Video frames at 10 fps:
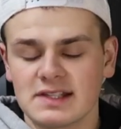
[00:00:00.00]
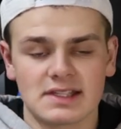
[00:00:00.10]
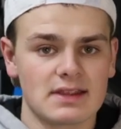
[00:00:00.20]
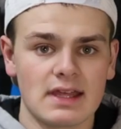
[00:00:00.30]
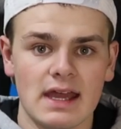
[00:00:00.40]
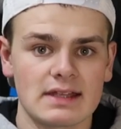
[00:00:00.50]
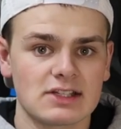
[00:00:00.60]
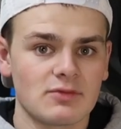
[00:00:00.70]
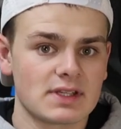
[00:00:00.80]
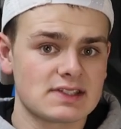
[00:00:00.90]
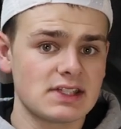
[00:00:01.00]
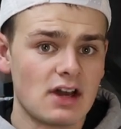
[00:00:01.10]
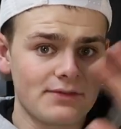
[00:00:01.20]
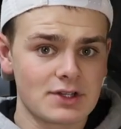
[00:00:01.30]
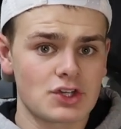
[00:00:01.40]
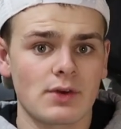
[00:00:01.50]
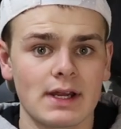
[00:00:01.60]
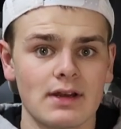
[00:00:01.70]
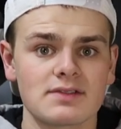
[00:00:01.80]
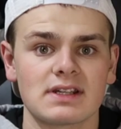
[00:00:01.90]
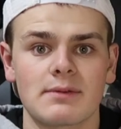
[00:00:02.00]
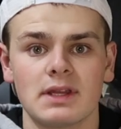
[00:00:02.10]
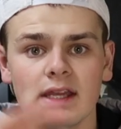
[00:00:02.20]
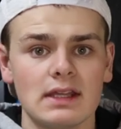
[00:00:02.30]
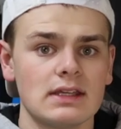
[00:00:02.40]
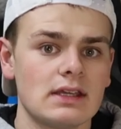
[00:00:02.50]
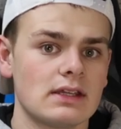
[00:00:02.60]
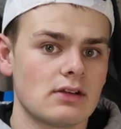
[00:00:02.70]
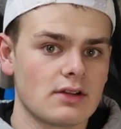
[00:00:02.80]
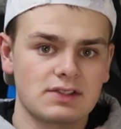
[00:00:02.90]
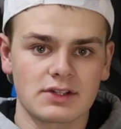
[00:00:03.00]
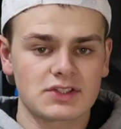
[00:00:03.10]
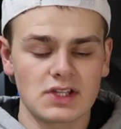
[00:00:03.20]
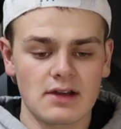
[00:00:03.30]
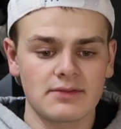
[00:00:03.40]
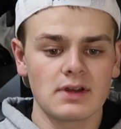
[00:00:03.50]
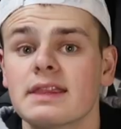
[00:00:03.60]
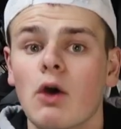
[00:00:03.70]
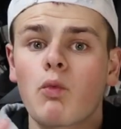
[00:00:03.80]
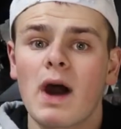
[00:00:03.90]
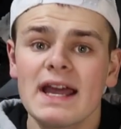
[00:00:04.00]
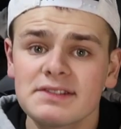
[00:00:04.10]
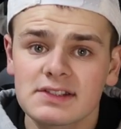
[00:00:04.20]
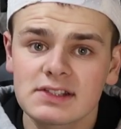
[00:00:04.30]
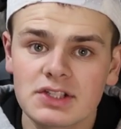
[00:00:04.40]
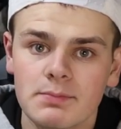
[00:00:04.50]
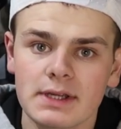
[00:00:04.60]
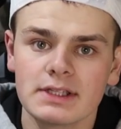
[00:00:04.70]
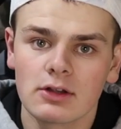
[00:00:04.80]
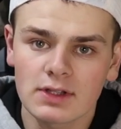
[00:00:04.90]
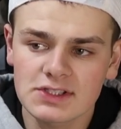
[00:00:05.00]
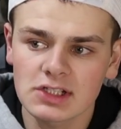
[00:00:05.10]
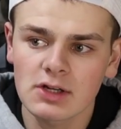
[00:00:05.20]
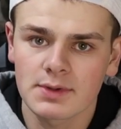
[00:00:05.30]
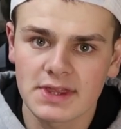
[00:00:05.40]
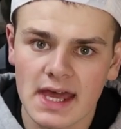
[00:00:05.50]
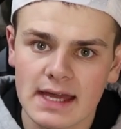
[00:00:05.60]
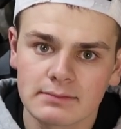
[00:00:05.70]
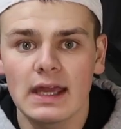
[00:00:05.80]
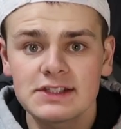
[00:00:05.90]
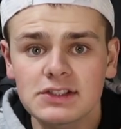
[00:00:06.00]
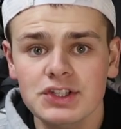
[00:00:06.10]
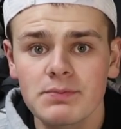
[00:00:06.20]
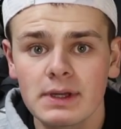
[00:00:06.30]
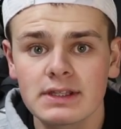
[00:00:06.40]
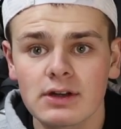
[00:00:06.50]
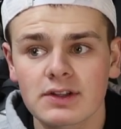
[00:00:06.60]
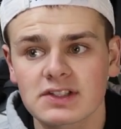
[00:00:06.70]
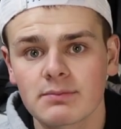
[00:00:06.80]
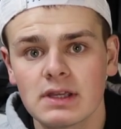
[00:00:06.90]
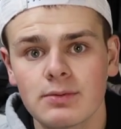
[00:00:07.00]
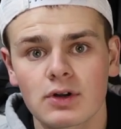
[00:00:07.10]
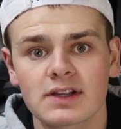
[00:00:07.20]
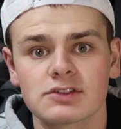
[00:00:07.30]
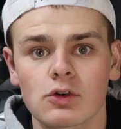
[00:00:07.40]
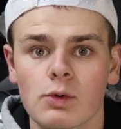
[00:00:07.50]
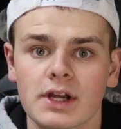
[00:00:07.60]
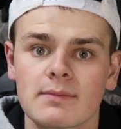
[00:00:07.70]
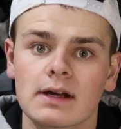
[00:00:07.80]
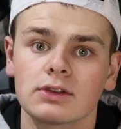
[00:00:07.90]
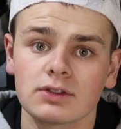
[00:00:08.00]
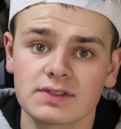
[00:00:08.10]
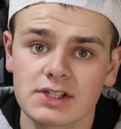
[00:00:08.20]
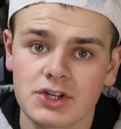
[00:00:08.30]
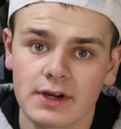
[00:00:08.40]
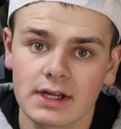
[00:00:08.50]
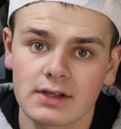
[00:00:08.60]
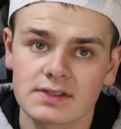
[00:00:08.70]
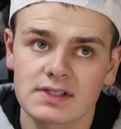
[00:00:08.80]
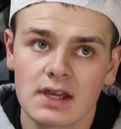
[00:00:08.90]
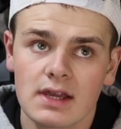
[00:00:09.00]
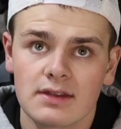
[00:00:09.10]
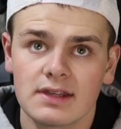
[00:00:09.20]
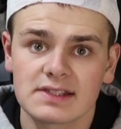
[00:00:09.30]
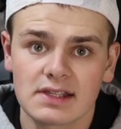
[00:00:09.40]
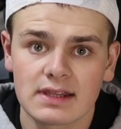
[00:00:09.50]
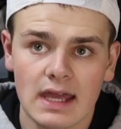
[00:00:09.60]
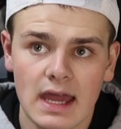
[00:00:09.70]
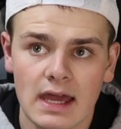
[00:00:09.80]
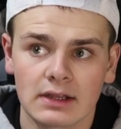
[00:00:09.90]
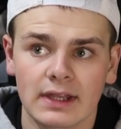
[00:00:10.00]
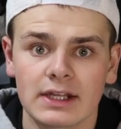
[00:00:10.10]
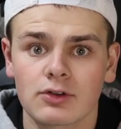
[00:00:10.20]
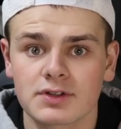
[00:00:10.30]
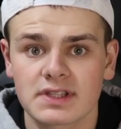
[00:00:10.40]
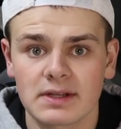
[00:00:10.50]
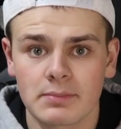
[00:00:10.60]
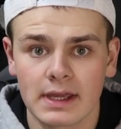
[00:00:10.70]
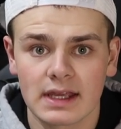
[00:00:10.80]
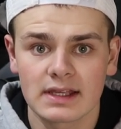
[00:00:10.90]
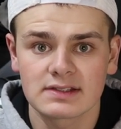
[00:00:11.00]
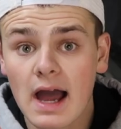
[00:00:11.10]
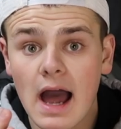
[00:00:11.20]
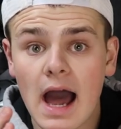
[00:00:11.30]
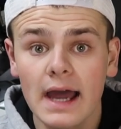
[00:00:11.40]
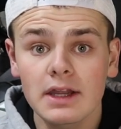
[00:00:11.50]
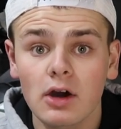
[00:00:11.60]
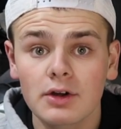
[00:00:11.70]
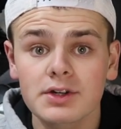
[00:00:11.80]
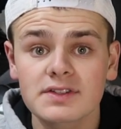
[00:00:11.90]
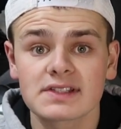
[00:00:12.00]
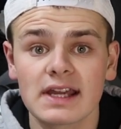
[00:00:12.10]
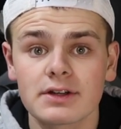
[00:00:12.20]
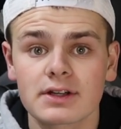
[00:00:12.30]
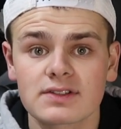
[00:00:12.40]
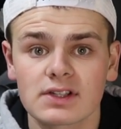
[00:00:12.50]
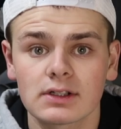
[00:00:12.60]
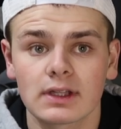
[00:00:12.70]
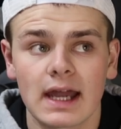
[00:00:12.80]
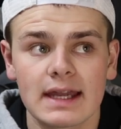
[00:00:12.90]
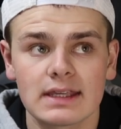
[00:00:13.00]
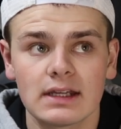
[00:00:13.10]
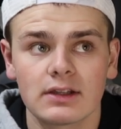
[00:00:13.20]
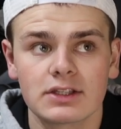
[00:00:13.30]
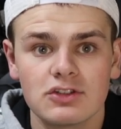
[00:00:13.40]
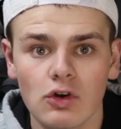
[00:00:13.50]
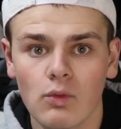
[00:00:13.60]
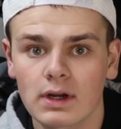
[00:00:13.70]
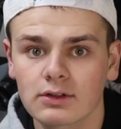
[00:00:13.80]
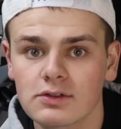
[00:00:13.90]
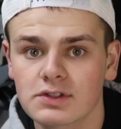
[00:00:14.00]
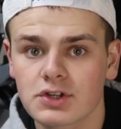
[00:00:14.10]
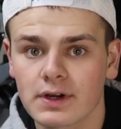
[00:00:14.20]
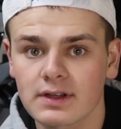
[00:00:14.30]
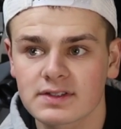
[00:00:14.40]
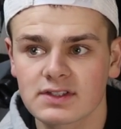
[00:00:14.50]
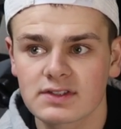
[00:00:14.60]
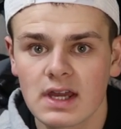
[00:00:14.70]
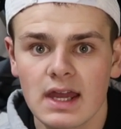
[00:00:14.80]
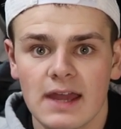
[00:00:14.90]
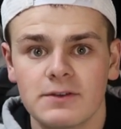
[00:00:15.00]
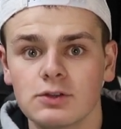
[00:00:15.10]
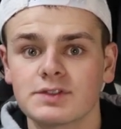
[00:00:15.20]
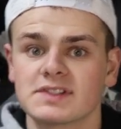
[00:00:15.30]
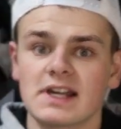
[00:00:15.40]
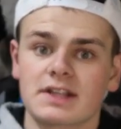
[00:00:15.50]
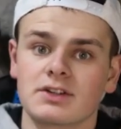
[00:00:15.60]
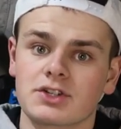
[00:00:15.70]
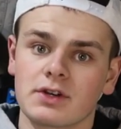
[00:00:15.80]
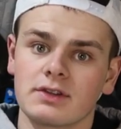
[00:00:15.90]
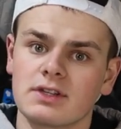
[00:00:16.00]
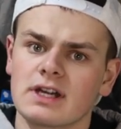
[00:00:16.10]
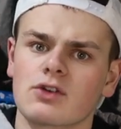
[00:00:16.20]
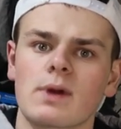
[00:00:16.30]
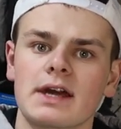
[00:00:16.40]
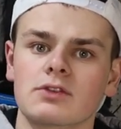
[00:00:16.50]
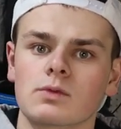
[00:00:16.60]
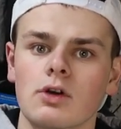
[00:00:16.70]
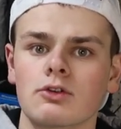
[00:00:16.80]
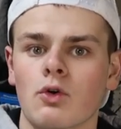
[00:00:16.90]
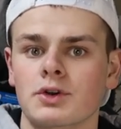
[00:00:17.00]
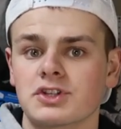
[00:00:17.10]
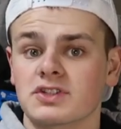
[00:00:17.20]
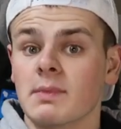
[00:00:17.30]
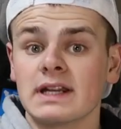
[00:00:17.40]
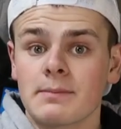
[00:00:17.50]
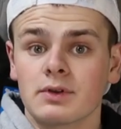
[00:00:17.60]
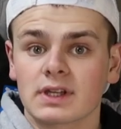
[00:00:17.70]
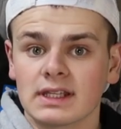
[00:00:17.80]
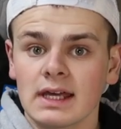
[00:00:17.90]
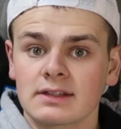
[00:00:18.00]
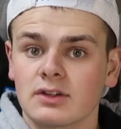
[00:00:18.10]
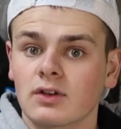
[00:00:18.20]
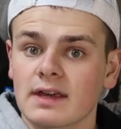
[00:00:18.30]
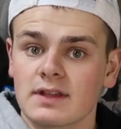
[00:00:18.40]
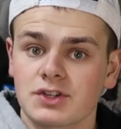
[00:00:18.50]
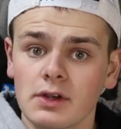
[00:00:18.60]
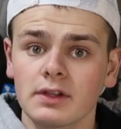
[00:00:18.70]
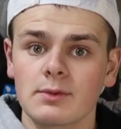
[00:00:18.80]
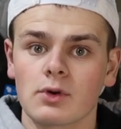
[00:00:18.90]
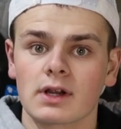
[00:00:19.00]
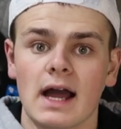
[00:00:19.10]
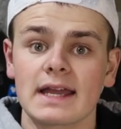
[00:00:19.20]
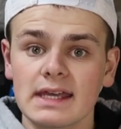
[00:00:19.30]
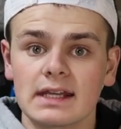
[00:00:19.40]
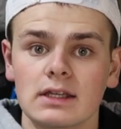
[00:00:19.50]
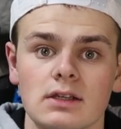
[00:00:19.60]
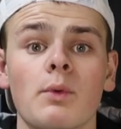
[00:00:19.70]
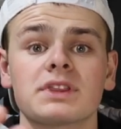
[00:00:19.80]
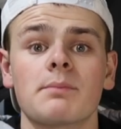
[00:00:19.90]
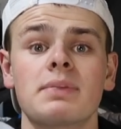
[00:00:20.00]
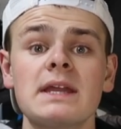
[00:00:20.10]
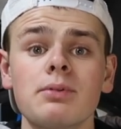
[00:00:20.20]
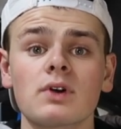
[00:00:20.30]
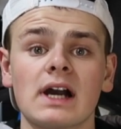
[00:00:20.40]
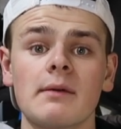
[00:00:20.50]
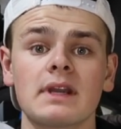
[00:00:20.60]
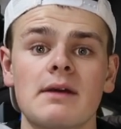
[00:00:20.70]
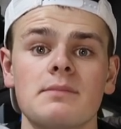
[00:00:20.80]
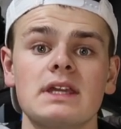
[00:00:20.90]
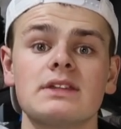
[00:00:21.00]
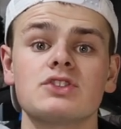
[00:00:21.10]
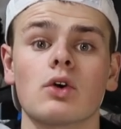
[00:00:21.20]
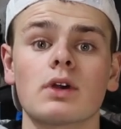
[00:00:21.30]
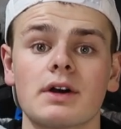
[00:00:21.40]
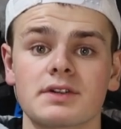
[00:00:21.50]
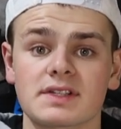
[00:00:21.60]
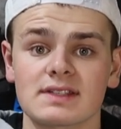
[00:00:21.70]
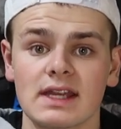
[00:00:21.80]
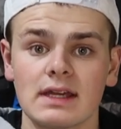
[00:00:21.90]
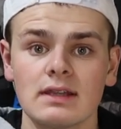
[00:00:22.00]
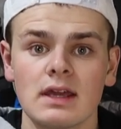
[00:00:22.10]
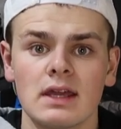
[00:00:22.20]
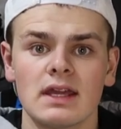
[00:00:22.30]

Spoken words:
this and that, telling me to stay off their trails, and I'm an idiot, and all this other stuff. Now, why is this such a big deal? Let's start with that. It's such a big deal to some people because they're worried about losing trails, this and that, landowners getting pissed. I understand your concern. Like, I get it. Like, you don't want to lose the trails, because if you lose a section of trail, then you got to ride the road, or you just might not be able to connect and you don't have that trail anymore. I get it. But what the people coming at me don't understand